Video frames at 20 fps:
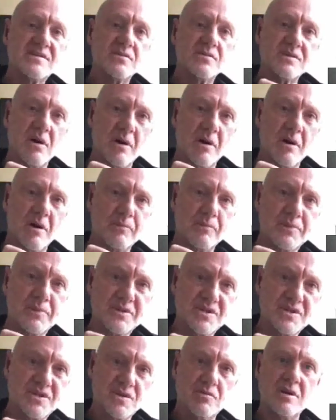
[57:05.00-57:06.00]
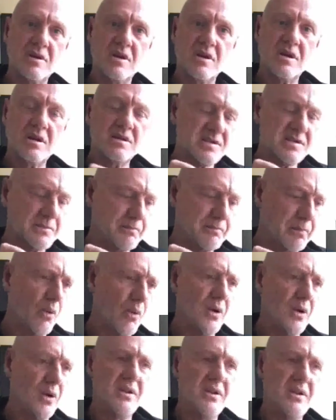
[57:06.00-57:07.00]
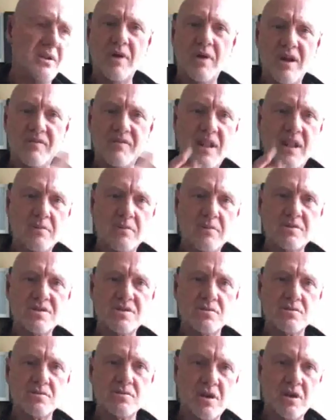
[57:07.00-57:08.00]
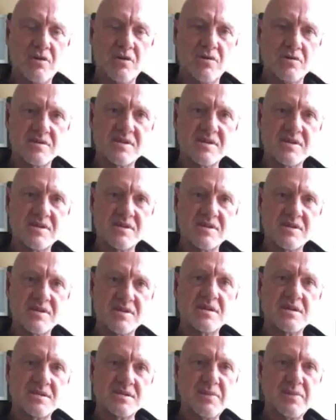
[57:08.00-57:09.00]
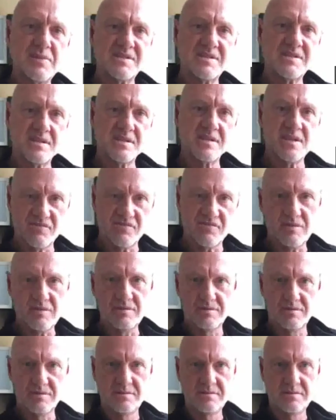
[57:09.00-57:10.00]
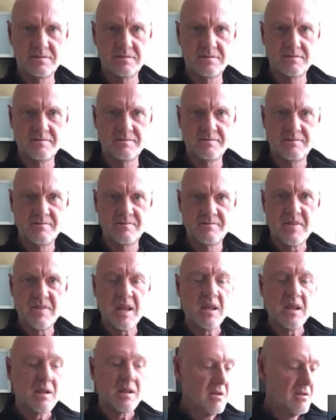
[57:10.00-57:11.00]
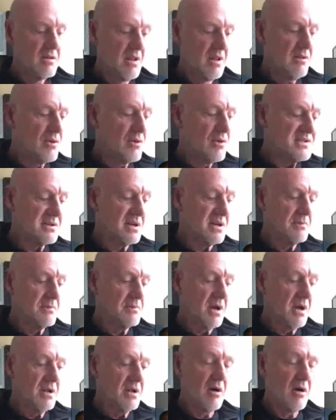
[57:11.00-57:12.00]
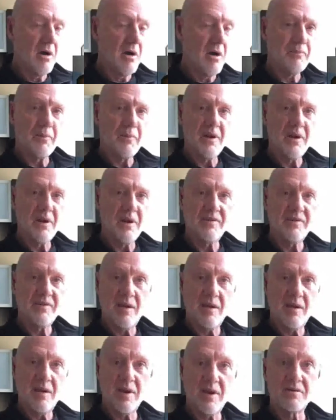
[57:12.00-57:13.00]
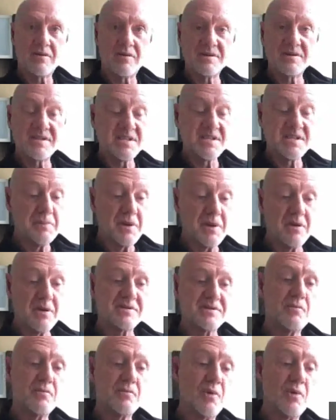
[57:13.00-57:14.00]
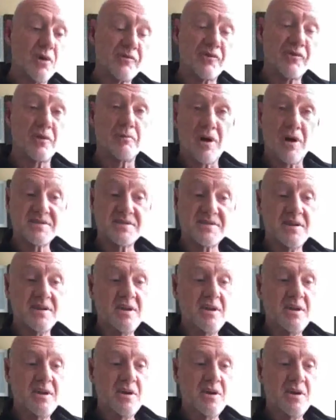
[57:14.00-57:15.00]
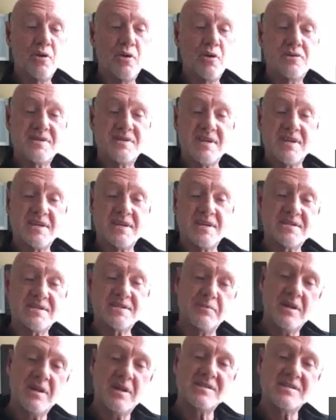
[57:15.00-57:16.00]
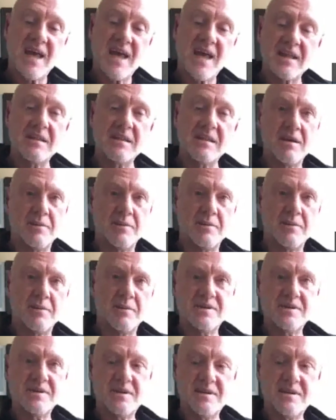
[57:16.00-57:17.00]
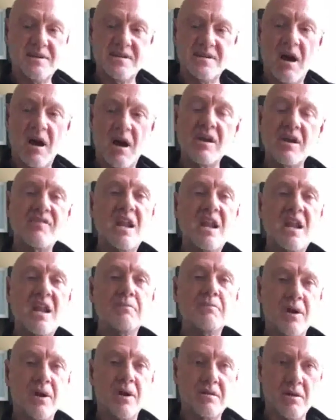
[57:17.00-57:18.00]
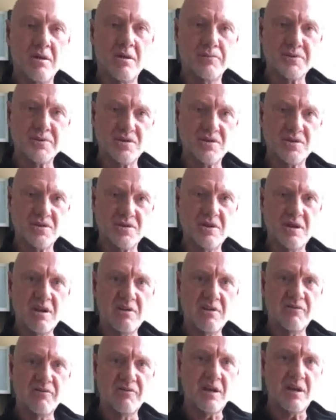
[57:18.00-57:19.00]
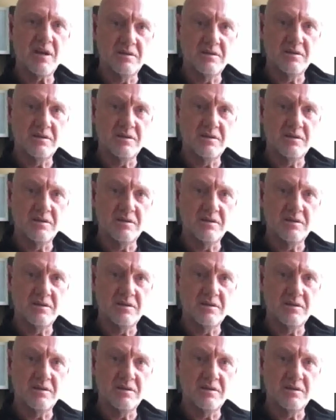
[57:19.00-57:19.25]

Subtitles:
resource, opportunity, support, whatever language you want to use to be successful. And the reason I operate that way, Chris, is because I worked for a boss who said to me exactly the opposite. He said, I'll give anybody the opportunity to fail.